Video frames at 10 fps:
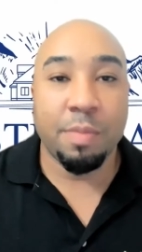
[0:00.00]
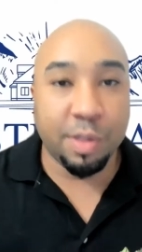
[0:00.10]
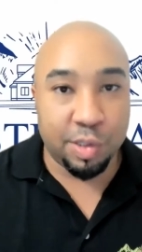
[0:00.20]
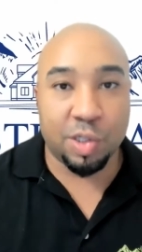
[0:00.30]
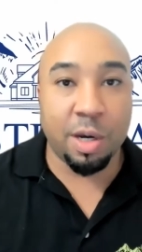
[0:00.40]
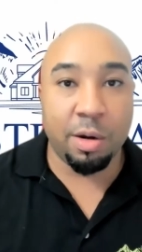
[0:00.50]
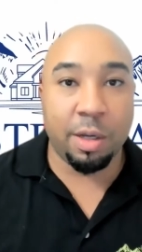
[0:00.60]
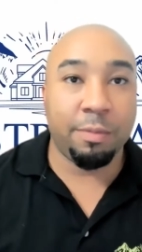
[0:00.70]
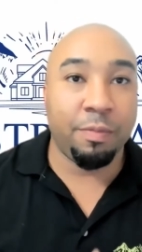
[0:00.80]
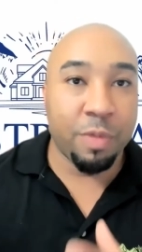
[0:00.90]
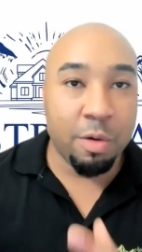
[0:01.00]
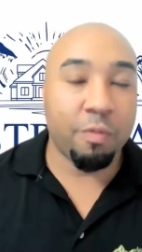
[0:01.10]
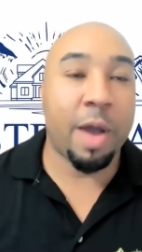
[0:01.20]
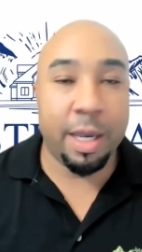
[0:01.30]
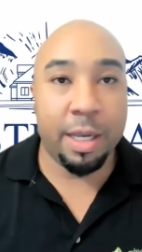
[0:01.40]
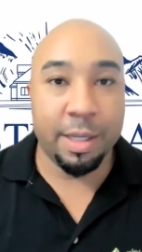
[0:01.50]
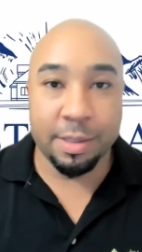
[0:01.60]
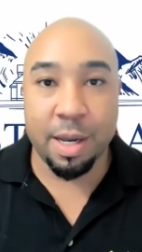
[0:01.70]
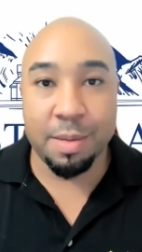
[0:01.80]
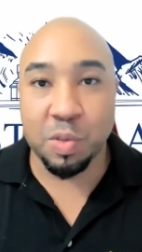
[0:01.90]
But the Sheraton, right
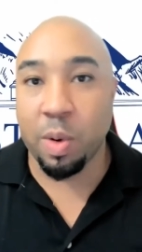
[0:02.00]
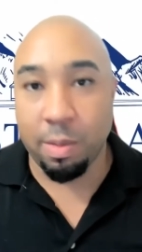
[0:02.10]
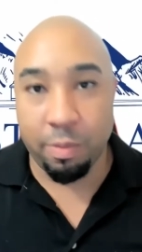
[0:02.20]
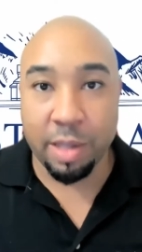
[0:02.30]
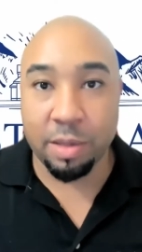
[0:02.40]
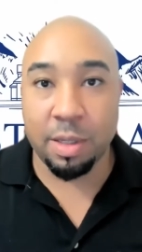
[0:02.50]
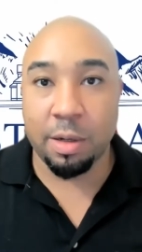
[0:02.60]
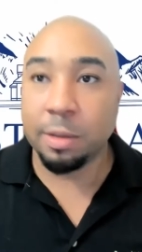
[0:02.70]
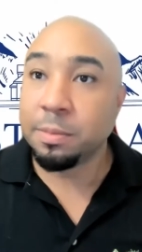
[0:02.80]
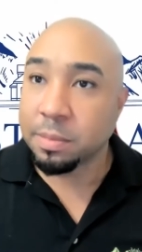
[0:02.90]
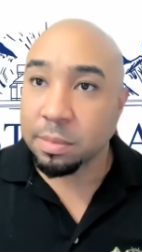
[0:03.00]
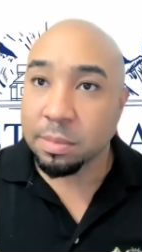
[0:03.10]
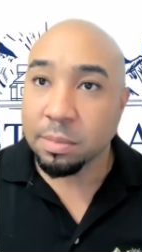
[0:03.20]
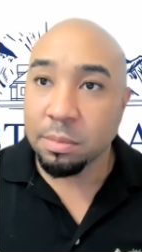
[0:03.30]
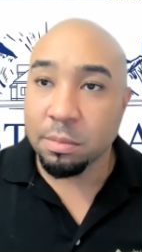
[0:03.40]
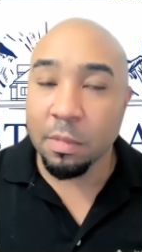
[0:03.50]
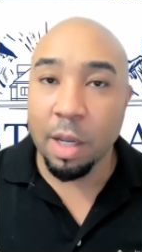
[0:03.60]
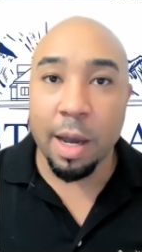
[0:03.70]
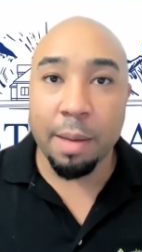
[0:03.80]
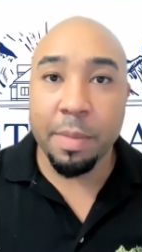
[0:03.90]
in Times Square. I'm right there.
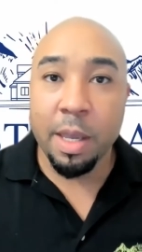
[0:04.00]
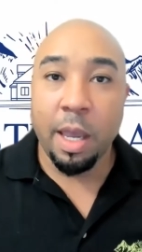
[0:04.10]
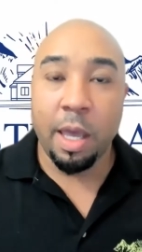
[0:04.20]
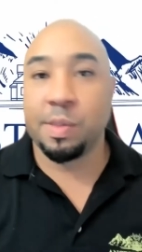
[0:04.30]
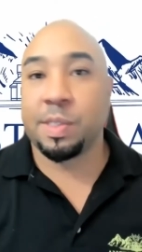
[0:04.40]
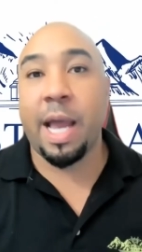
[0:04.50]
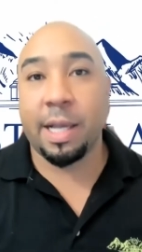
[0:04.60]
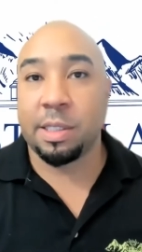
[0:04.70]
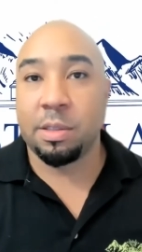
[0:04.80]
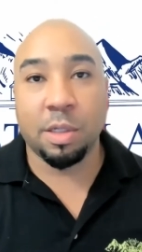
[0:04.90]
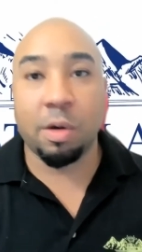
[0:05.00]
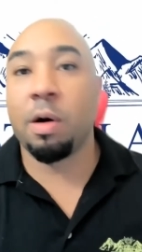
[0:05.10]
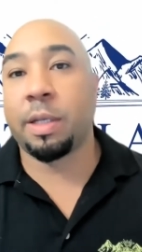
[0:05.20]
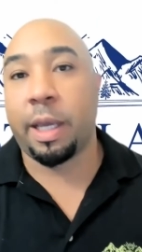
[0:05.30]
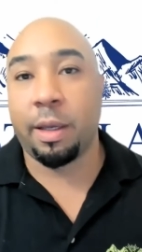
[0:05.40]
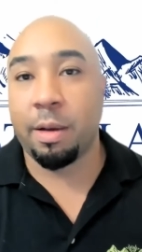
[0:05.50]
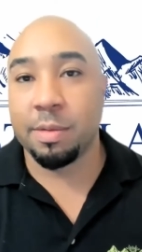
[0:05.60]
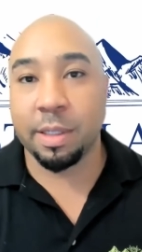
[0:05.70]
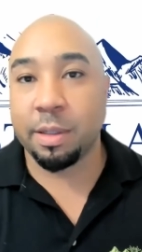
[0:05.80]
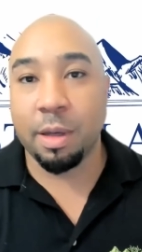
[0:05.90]
Um, and there was an accident. It took all day. I
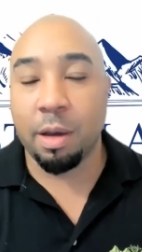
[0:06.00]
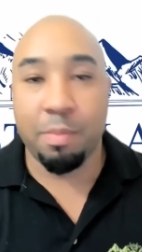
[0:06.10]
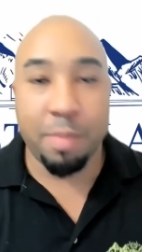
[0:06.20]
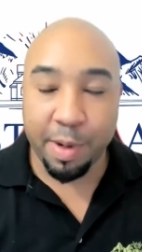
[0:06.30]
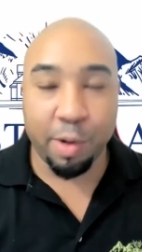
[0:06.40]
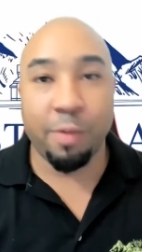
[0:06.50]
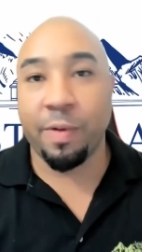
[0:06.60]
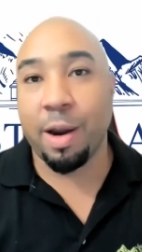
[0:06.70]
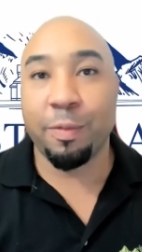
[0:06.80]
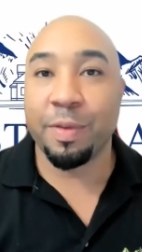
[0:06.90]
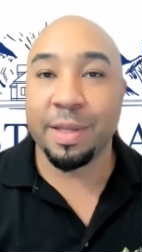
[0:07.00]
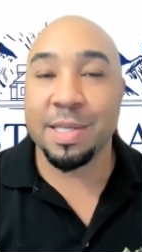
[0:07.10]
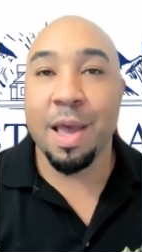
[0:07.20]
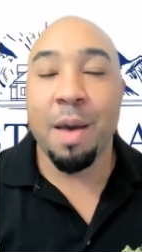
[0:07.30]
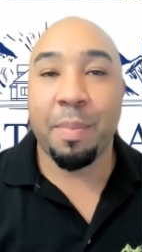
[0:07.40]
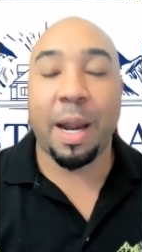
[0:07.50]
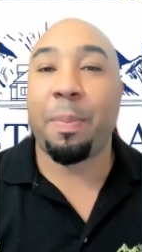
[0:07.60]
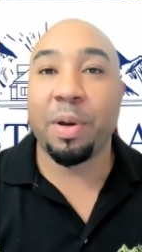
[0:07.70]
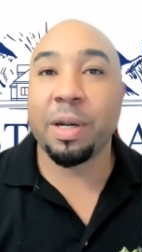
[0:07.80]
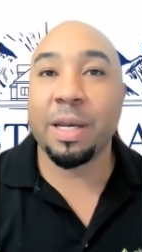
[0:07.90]
was like, oh, maybe I'll go viral for this. But I
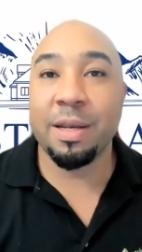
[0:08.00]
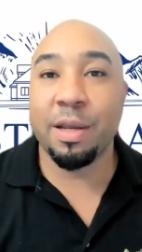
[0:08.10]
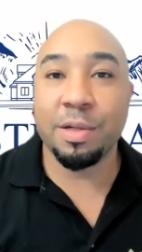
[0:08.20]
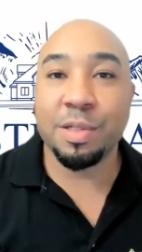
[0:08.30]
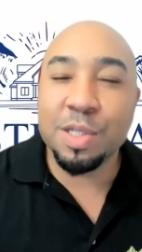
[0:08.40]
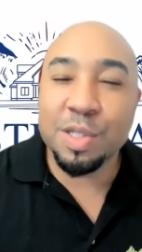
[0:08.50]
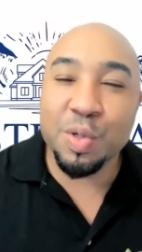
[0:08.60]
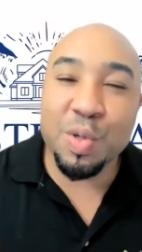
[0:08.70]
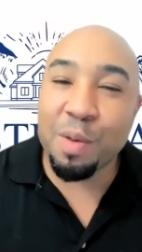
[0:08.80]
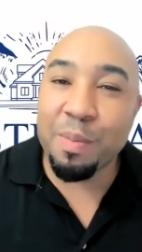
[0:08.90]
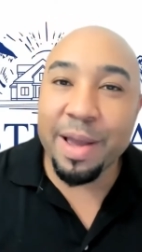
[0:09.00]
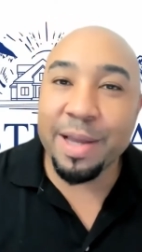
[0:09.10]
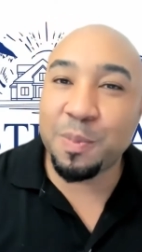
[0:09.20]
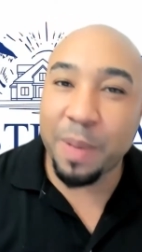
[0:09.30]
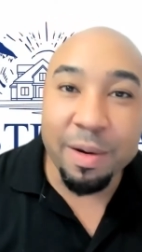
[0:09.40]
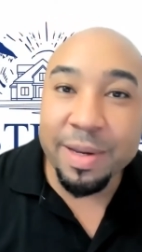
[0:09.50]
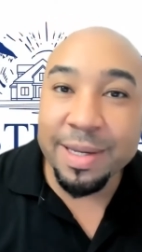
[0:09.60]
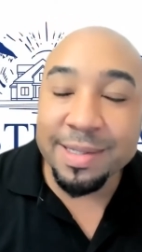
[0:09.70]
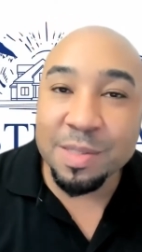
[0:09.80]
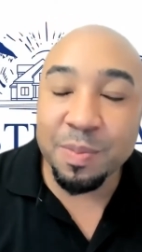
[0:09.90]
put it in there just to show you all my experience.